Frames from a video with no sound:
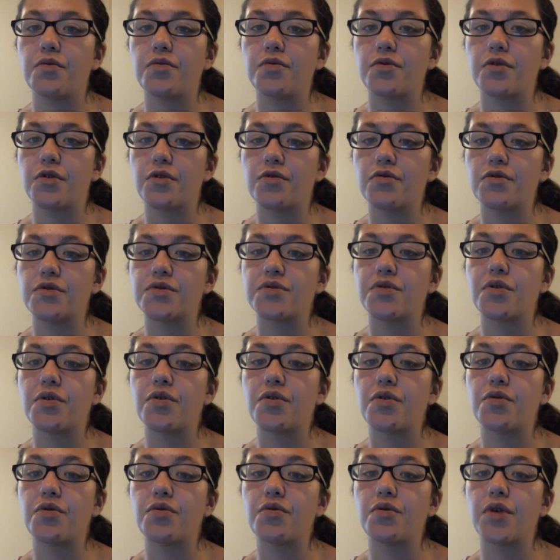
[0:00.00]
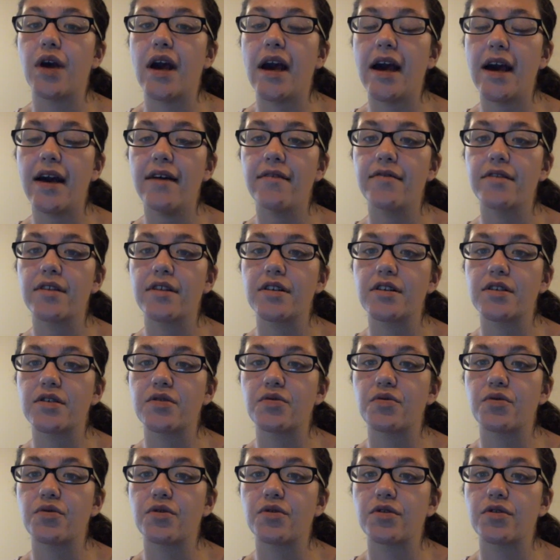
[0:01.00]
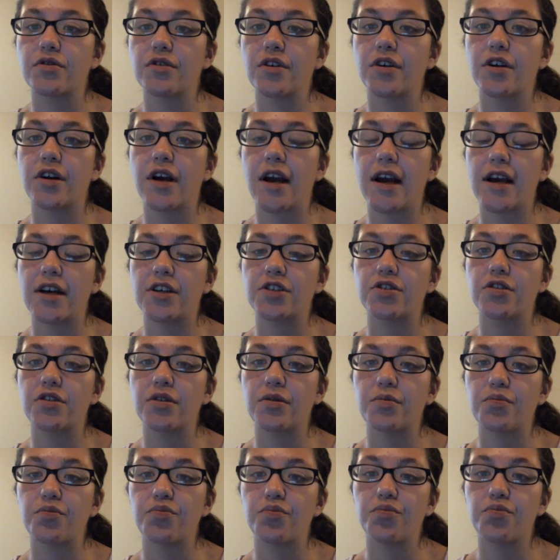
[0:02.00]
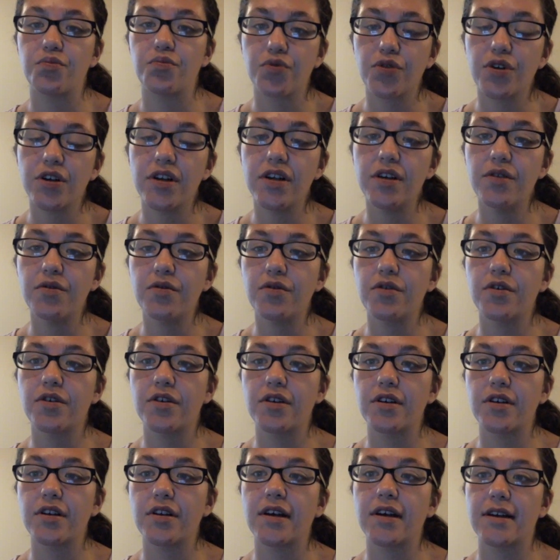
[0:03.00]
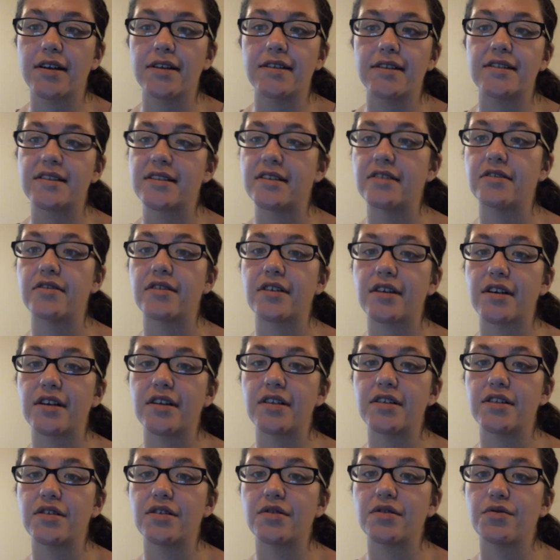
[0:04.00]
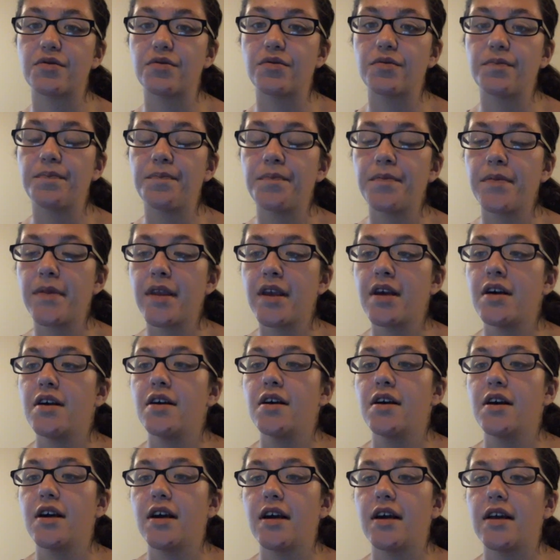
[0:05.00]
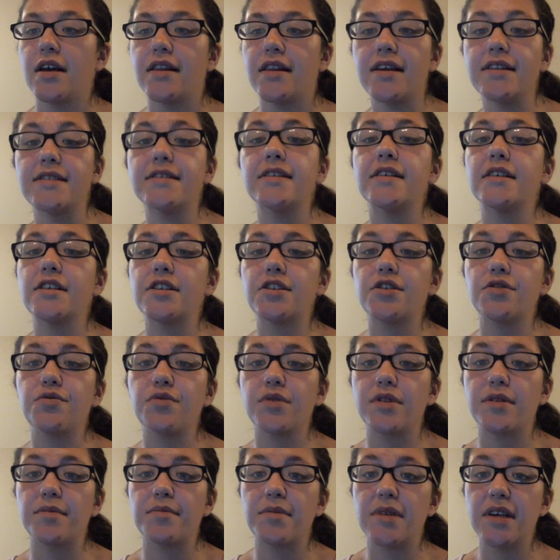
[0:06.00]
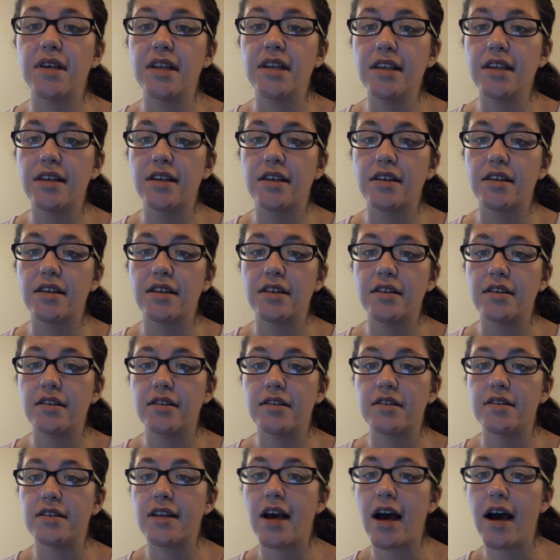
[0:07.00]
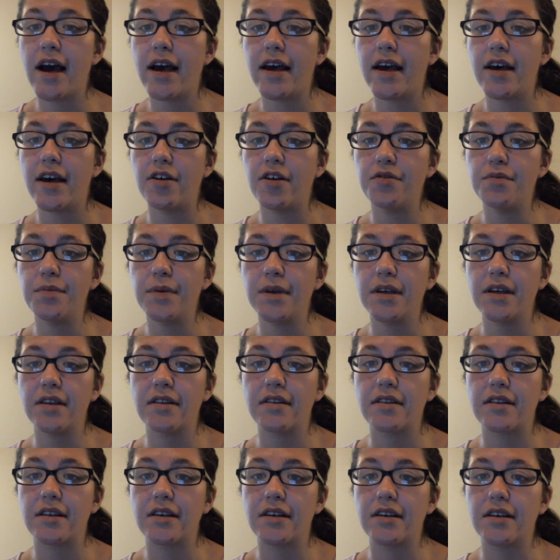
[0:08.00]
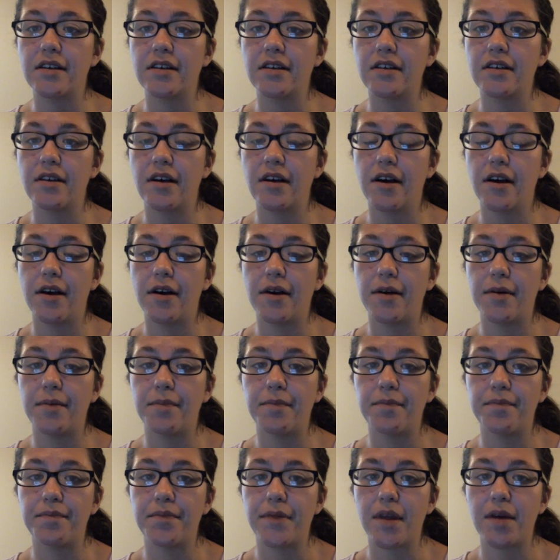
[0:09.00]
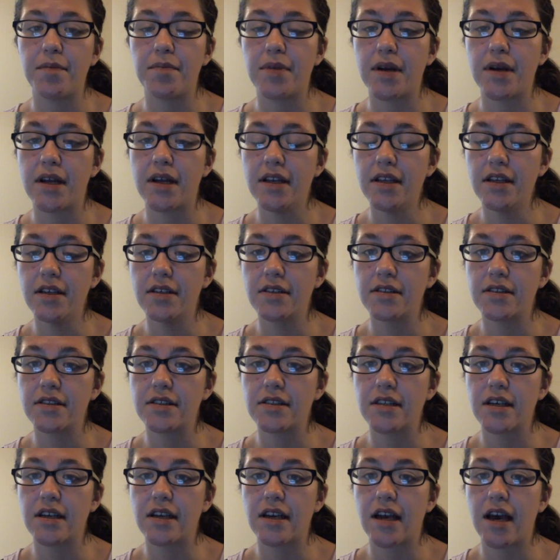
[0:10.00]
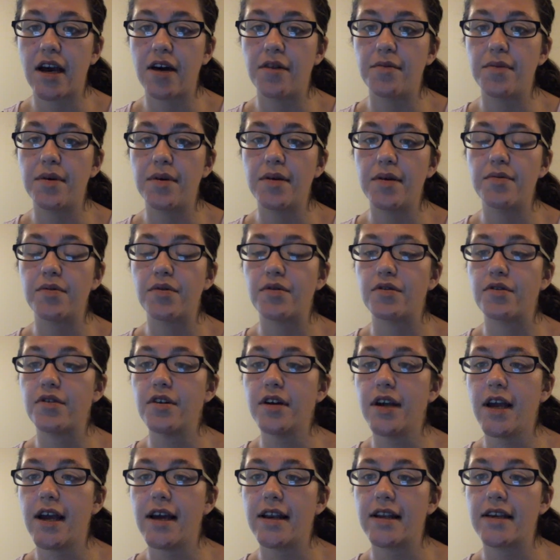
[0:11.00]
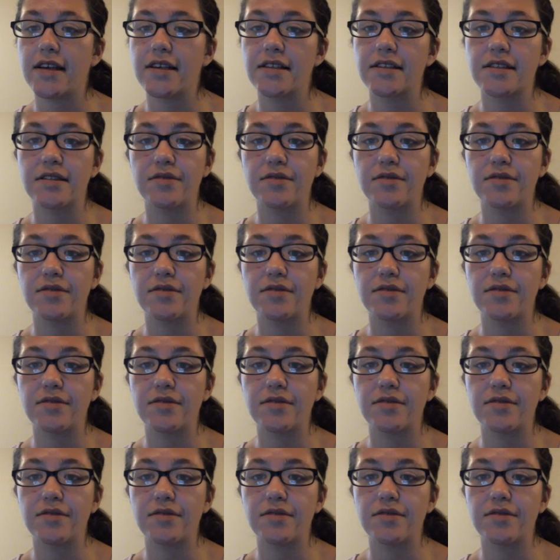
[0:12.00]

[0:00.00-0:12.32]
those who have the disorder are actually pretty good at concealing it. And that's the issue with the media not helping the opinions and how people look at it.